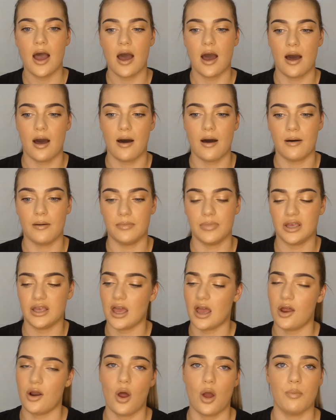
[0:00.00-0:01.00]
But
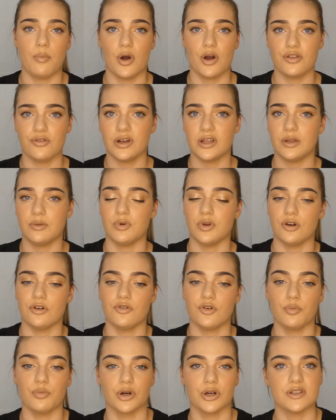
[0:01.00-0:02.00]
yeah, no, both really
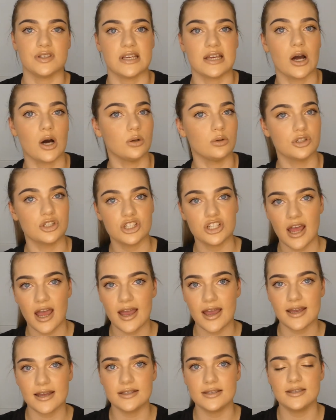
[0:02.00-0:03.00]
beautiful bronzy gold
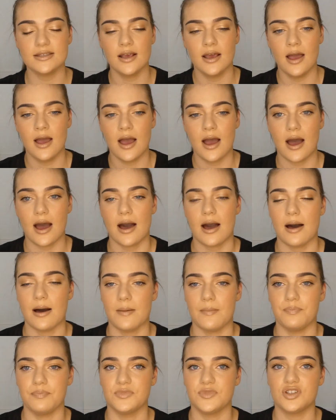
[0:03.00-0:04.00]
shades.
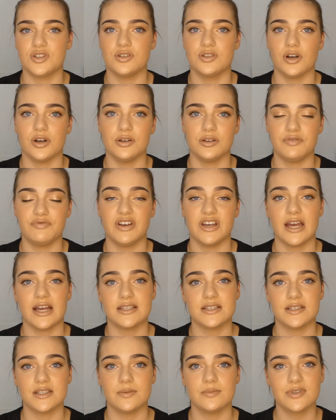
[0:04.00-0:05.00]
Don't
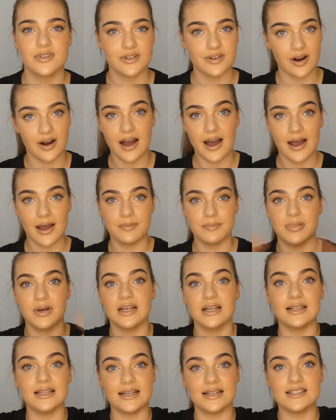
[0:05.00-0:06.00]
forget to subscribe,
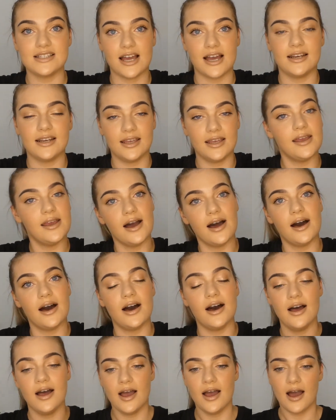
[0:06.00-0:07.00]
click down
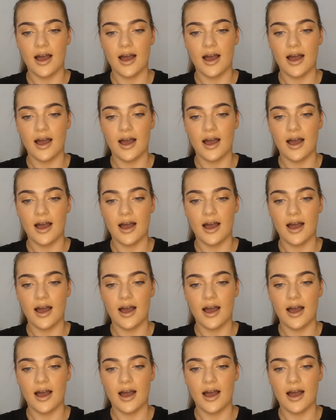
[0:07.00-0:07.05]
here,